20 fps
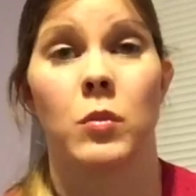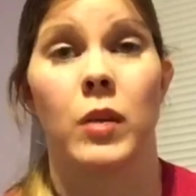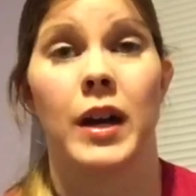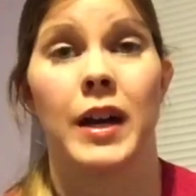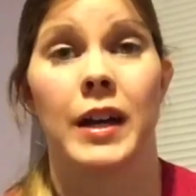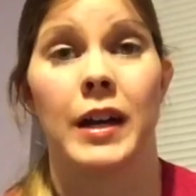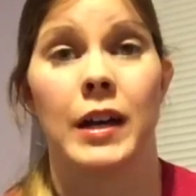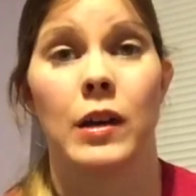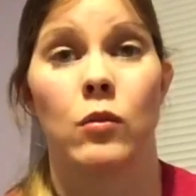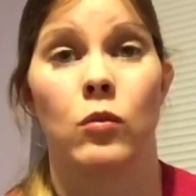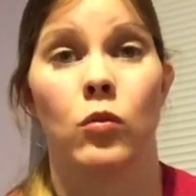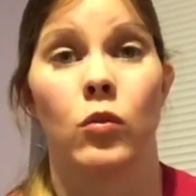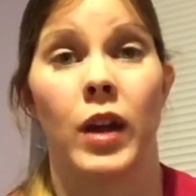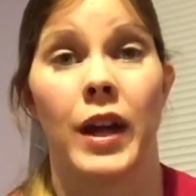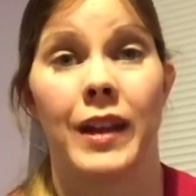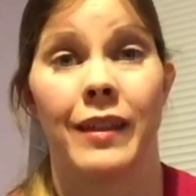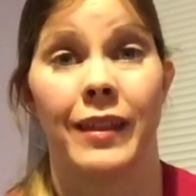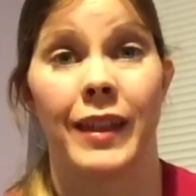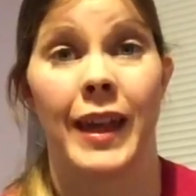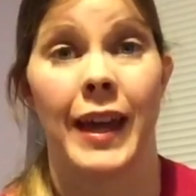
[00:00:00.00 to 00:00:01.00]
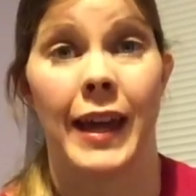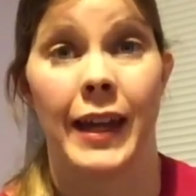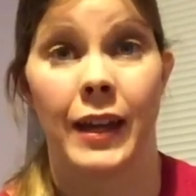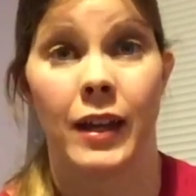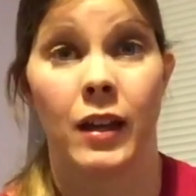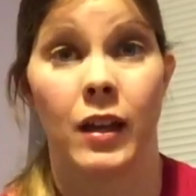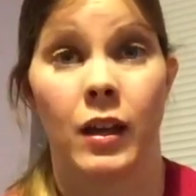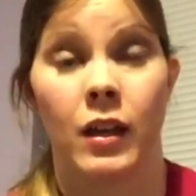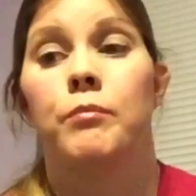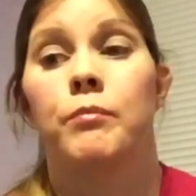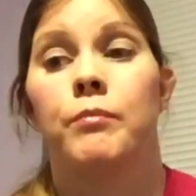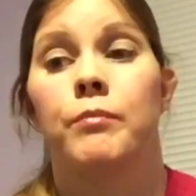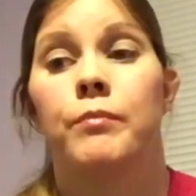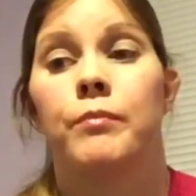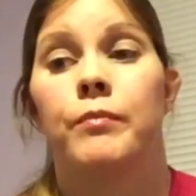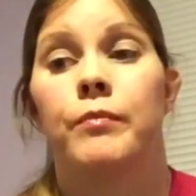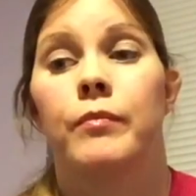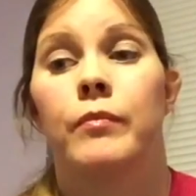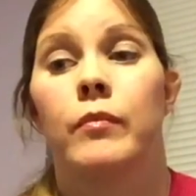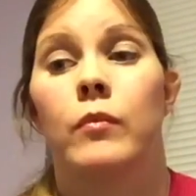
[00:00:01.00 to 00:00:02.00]
my right leg.
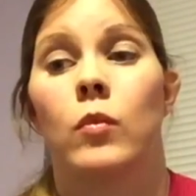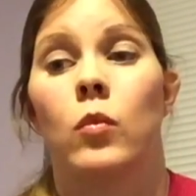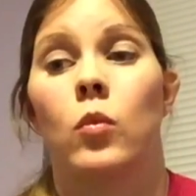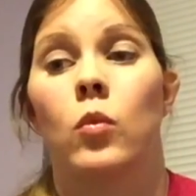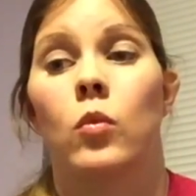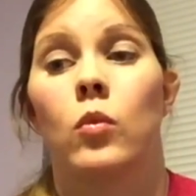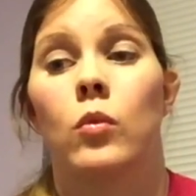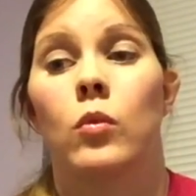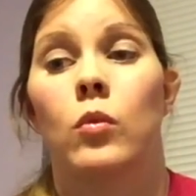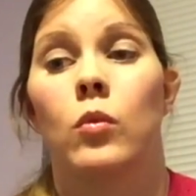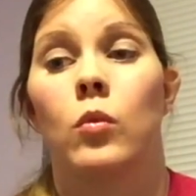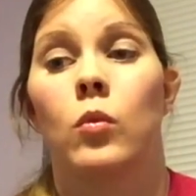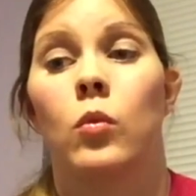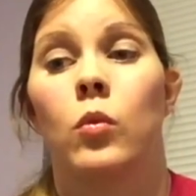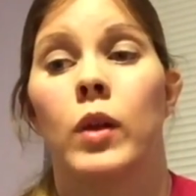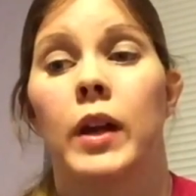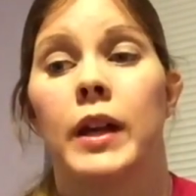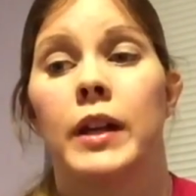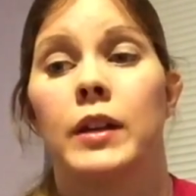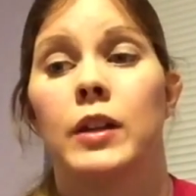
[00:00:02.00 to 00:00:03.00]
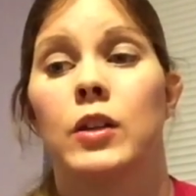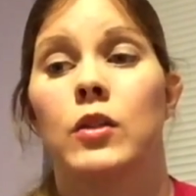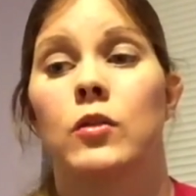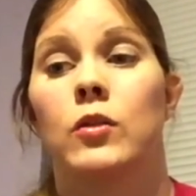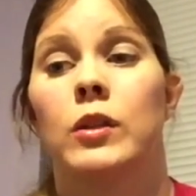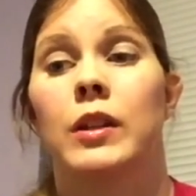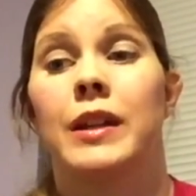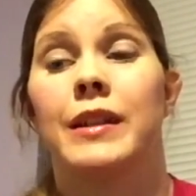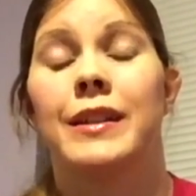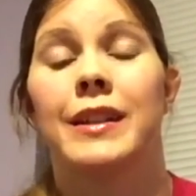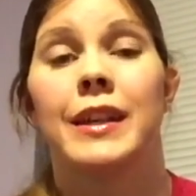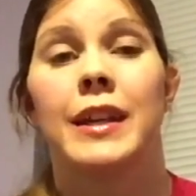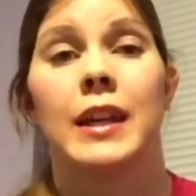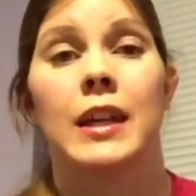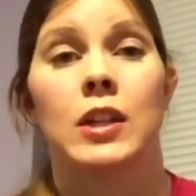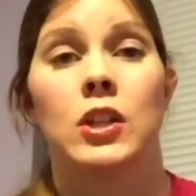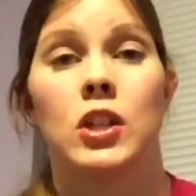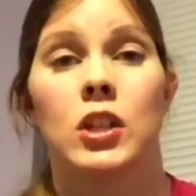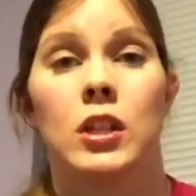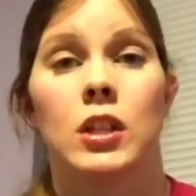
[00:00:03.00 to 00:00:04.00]
When you're in the
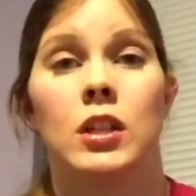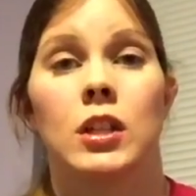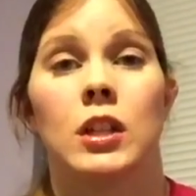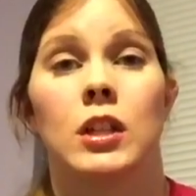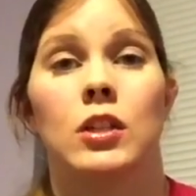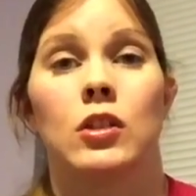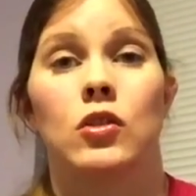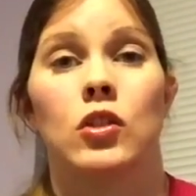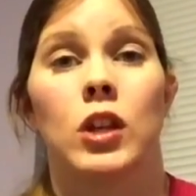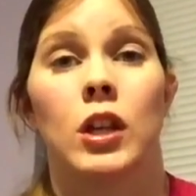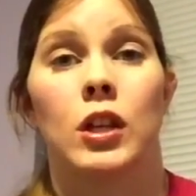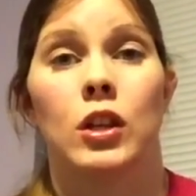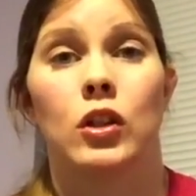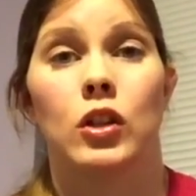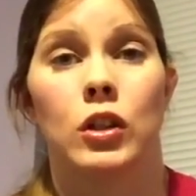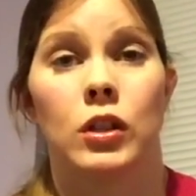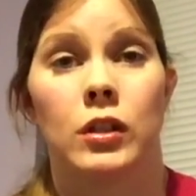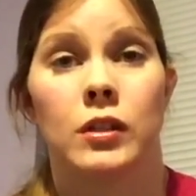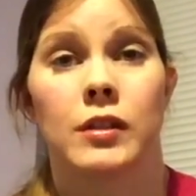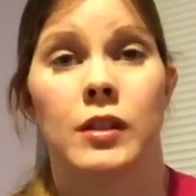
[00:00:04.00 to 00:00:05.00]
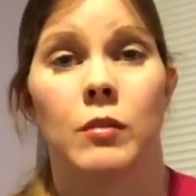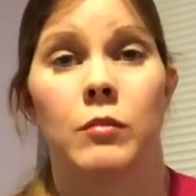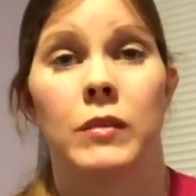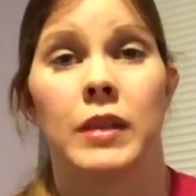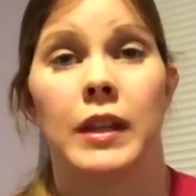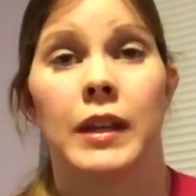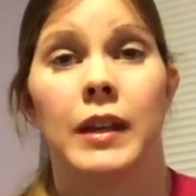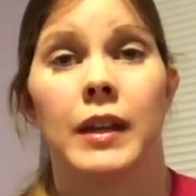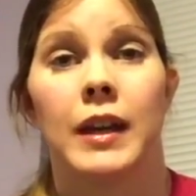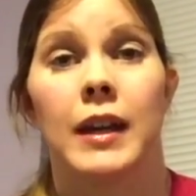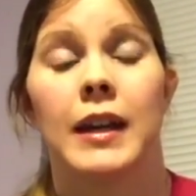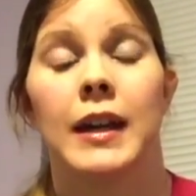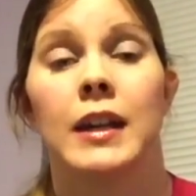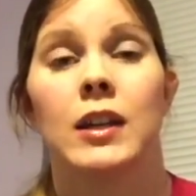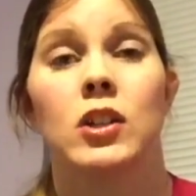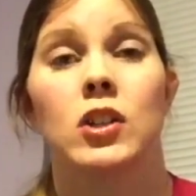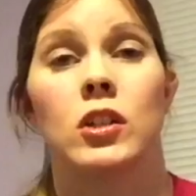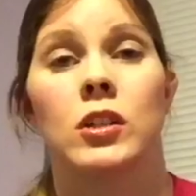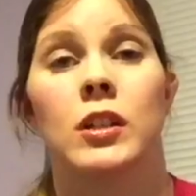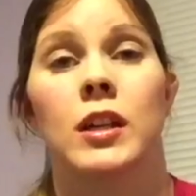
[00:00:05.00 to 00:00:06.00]
kitchen and you're trying to cook something, I
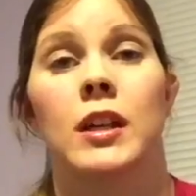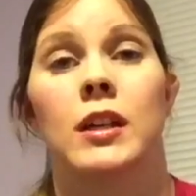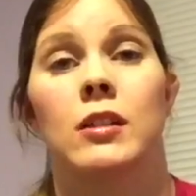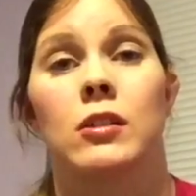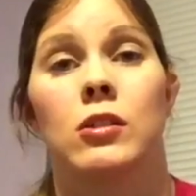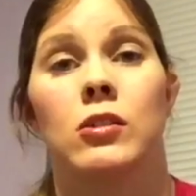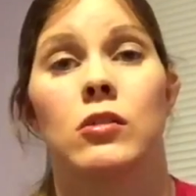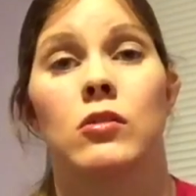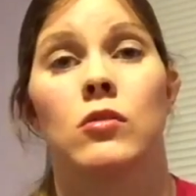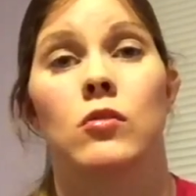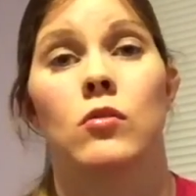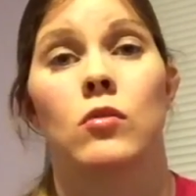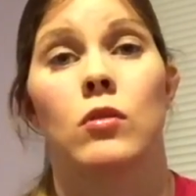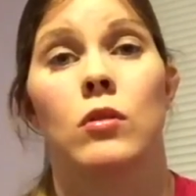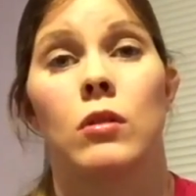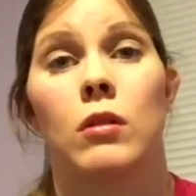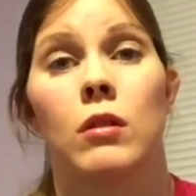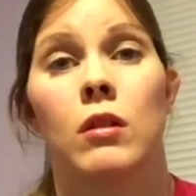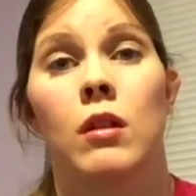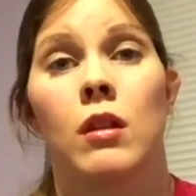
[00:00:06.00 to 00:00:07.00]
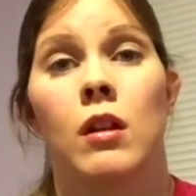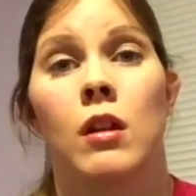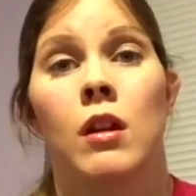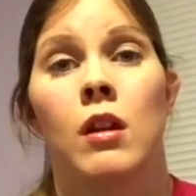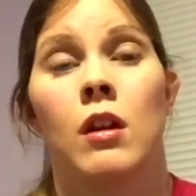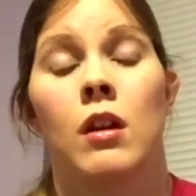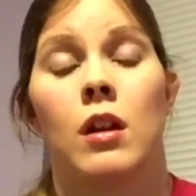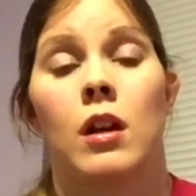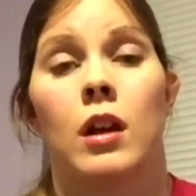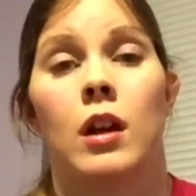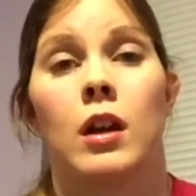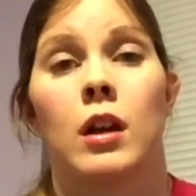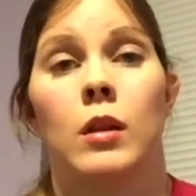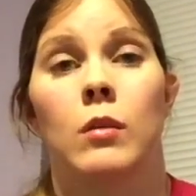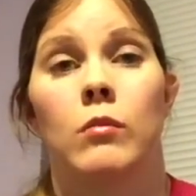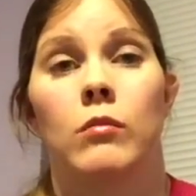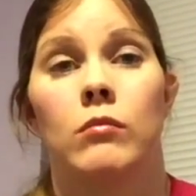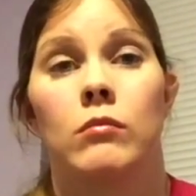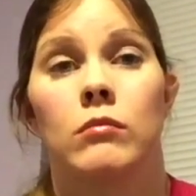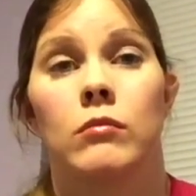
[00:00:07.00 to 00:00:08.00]
actually got a stool
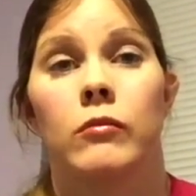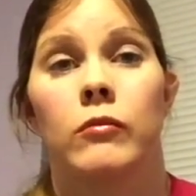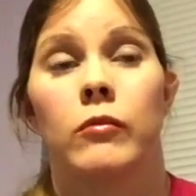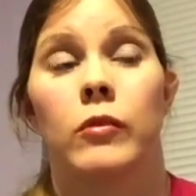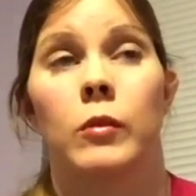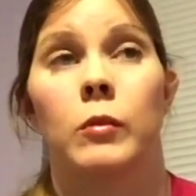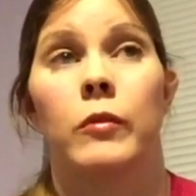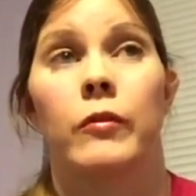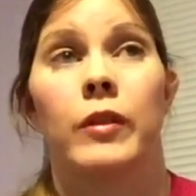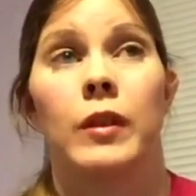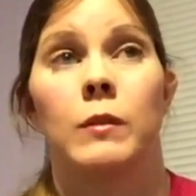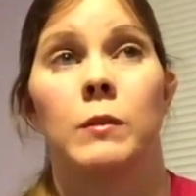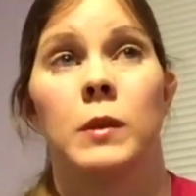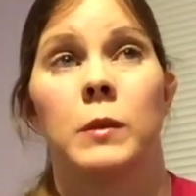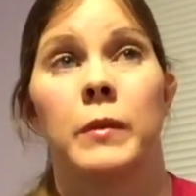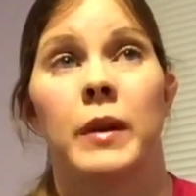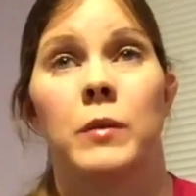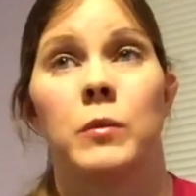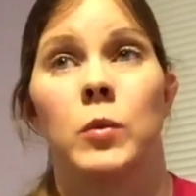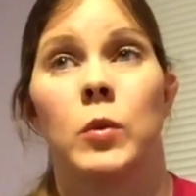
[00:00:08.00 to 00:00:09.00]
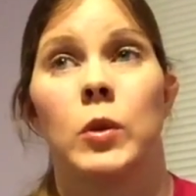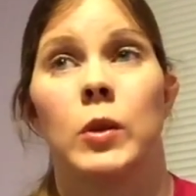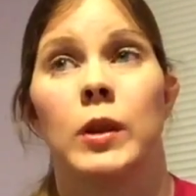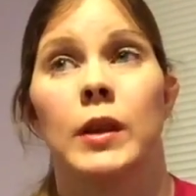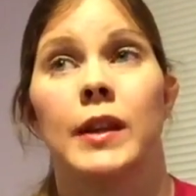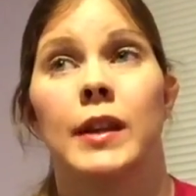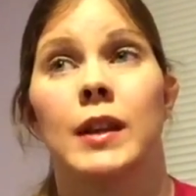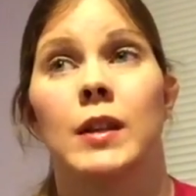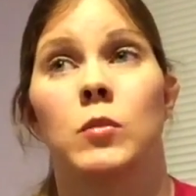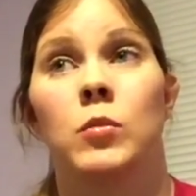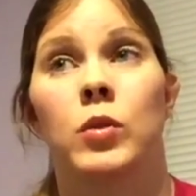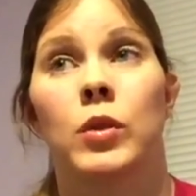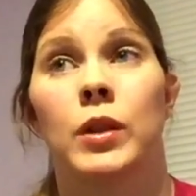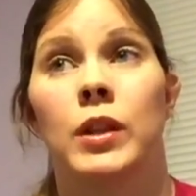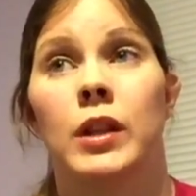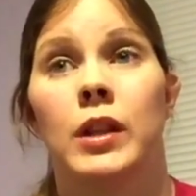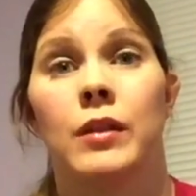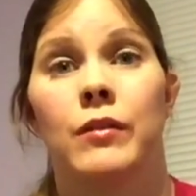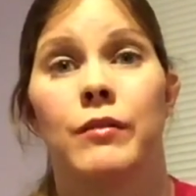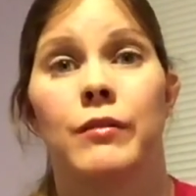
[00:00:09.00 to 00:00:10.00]
from a family member and put
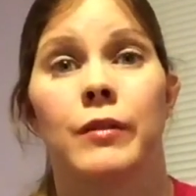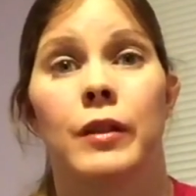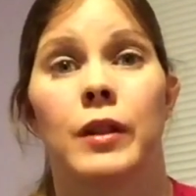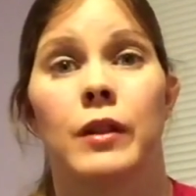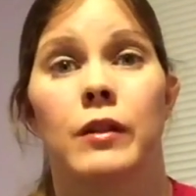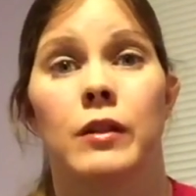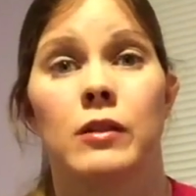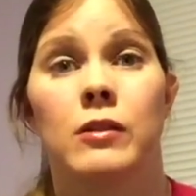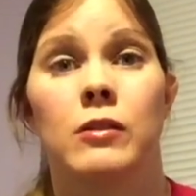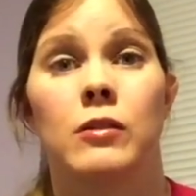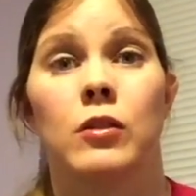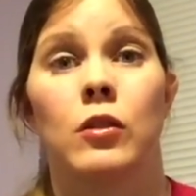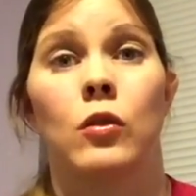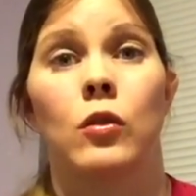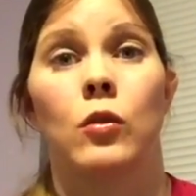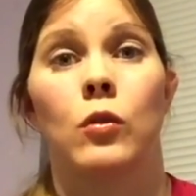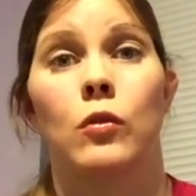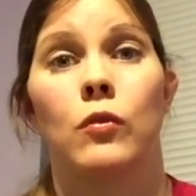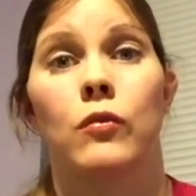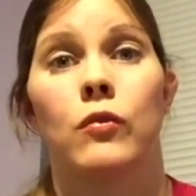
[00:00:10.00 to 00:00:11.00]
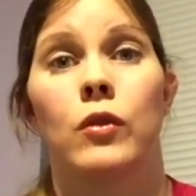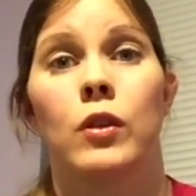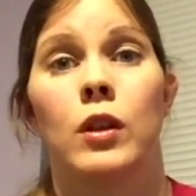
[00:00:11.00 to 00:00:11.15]
it in front of the stove,